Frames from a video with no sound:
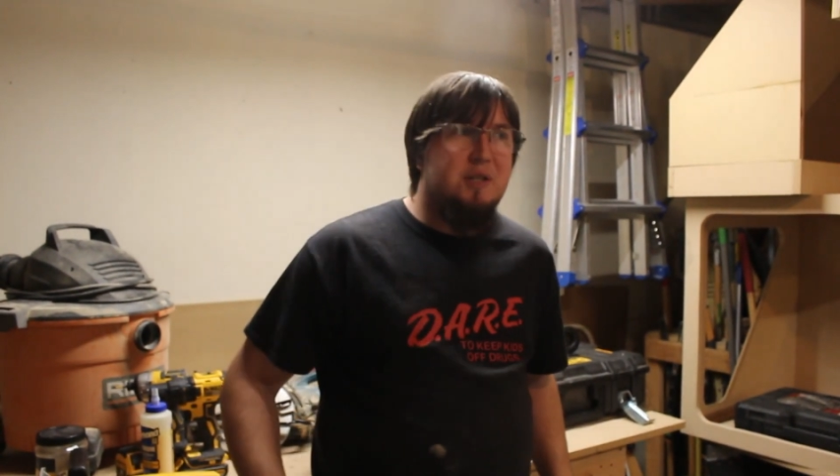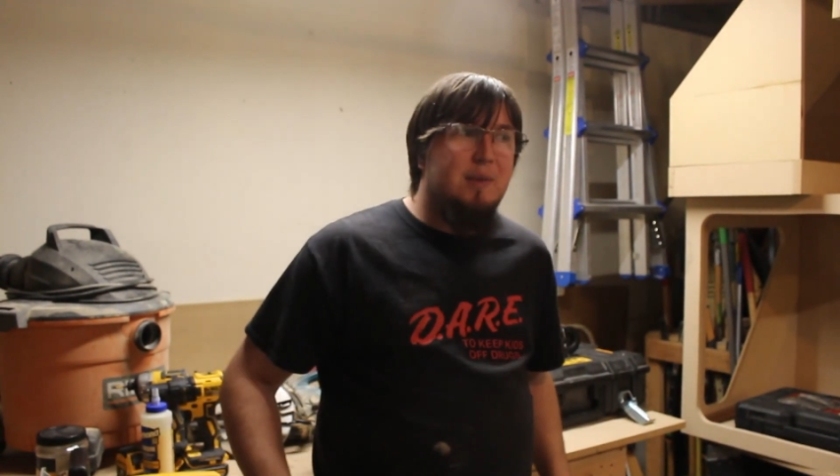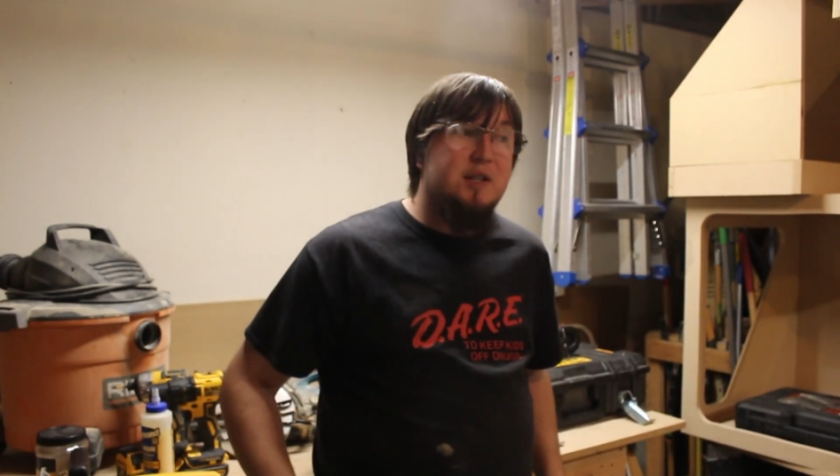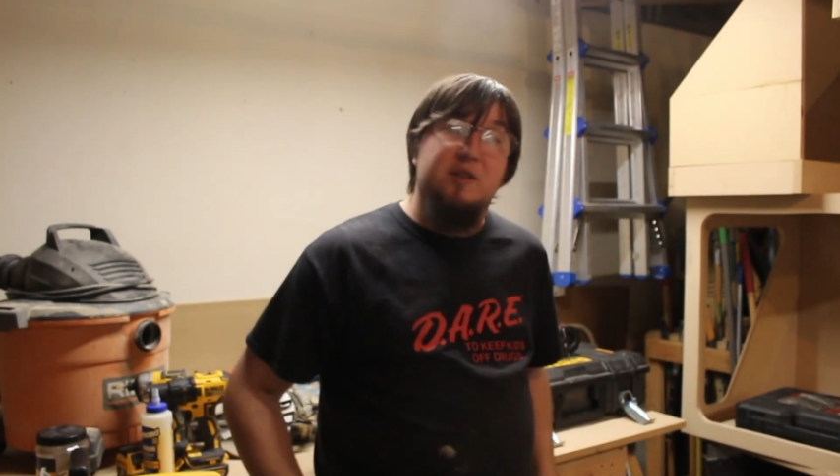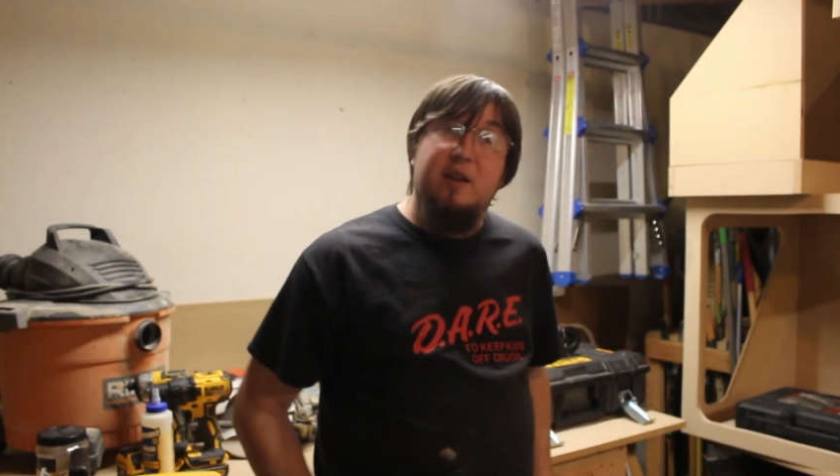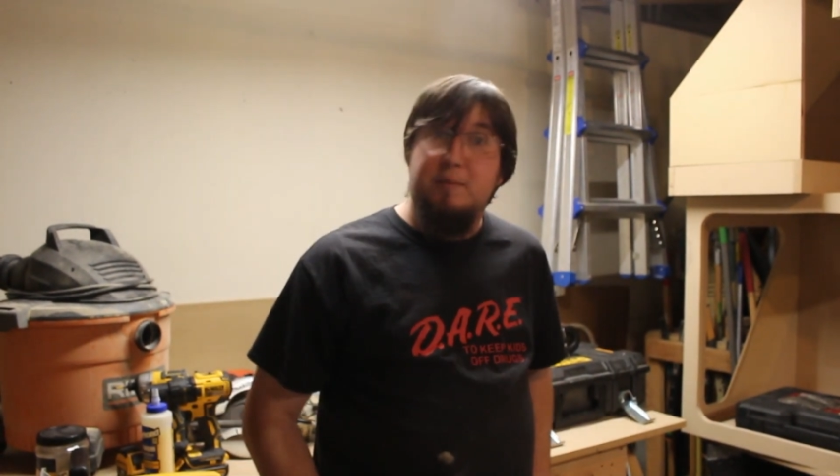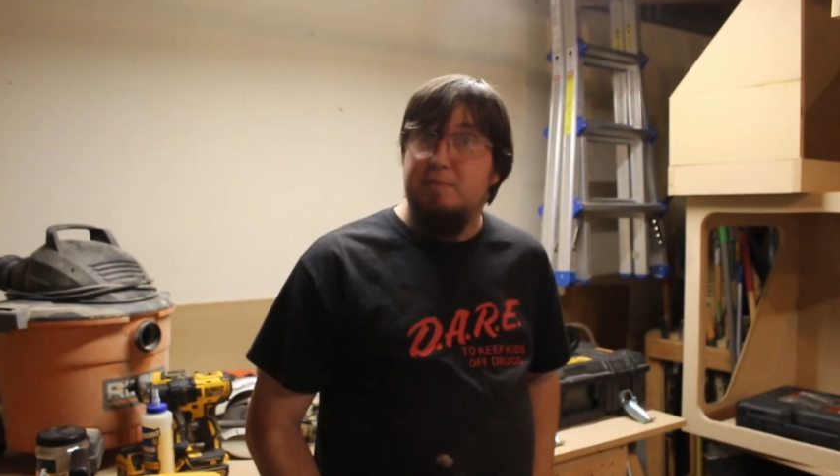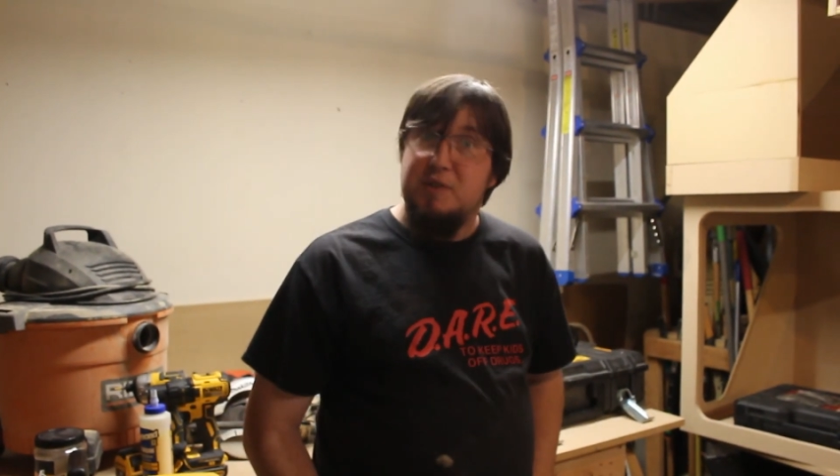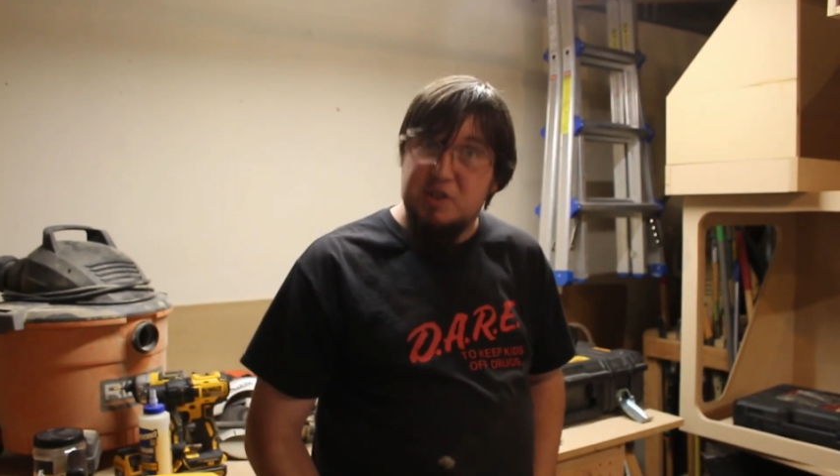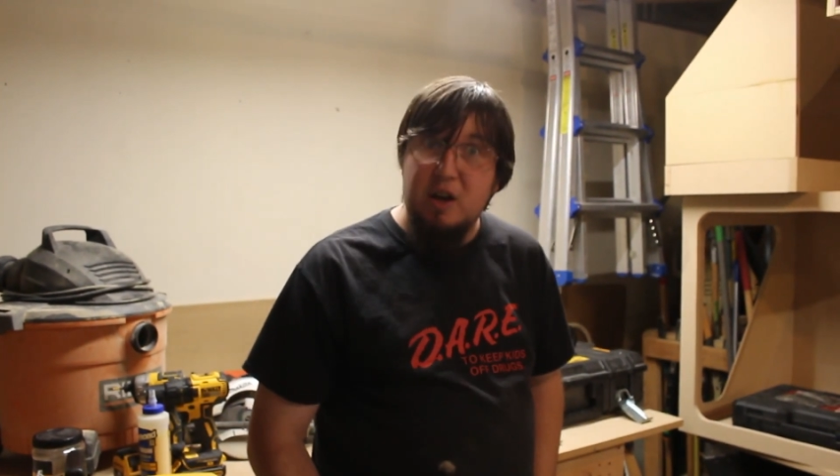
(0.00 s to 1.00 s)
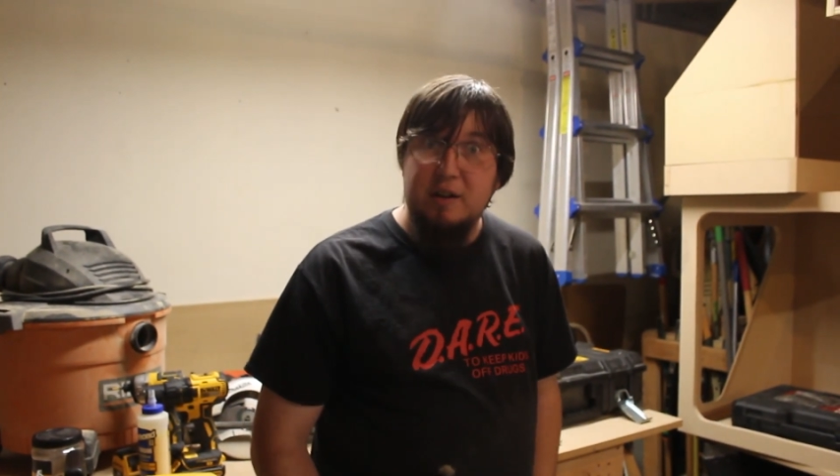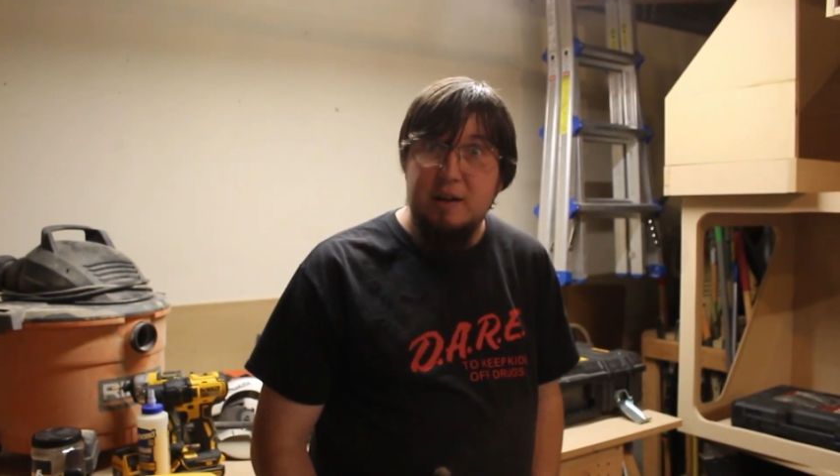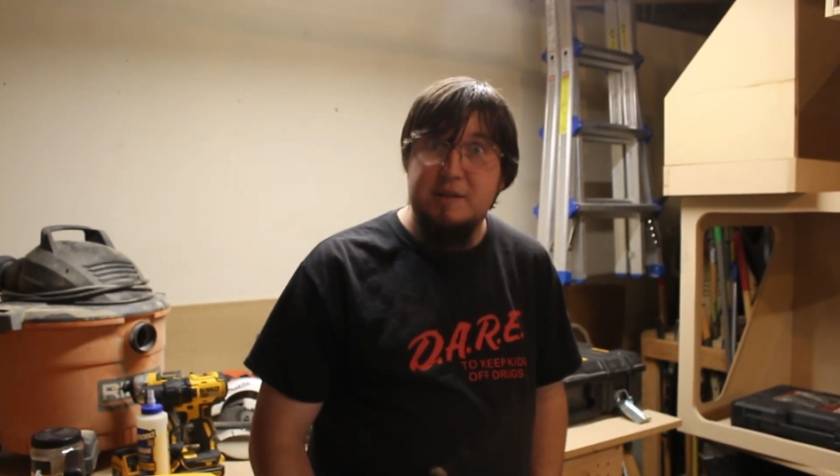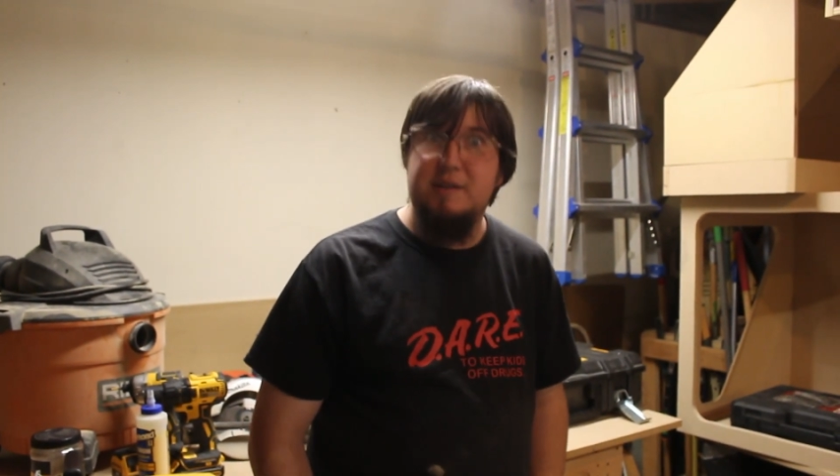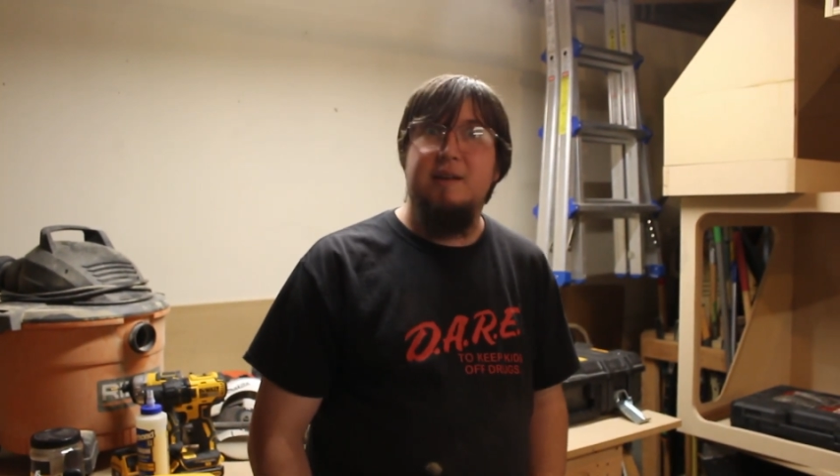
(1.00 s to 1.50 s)
it makes a lot of
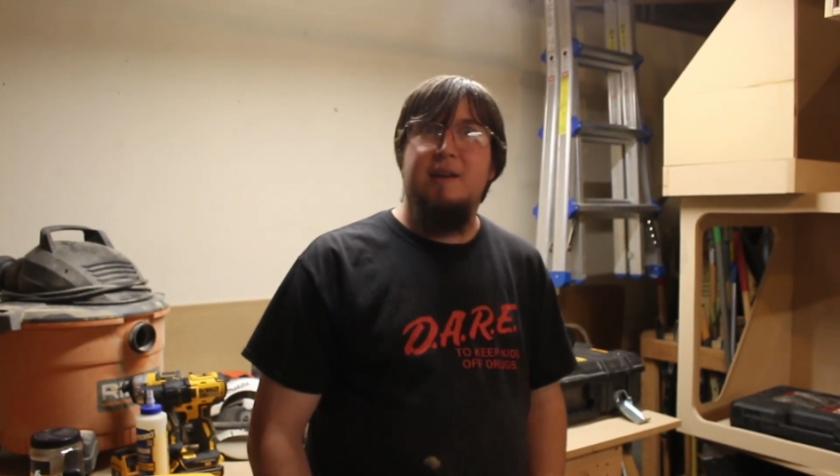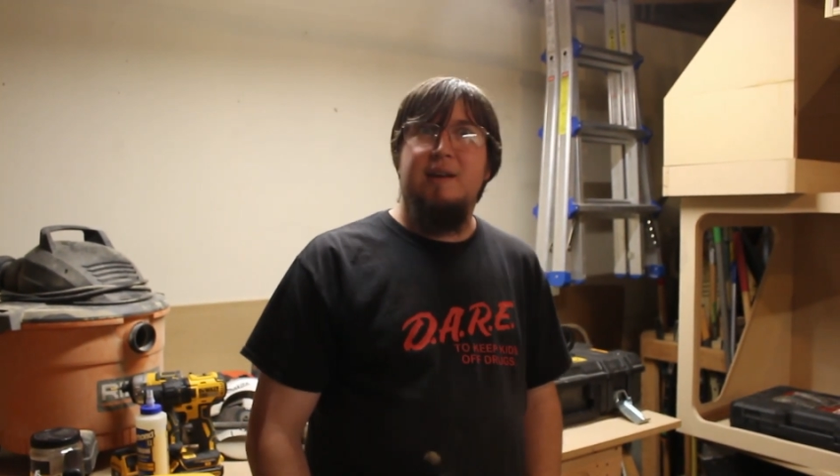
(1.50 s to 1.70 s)
sawdust,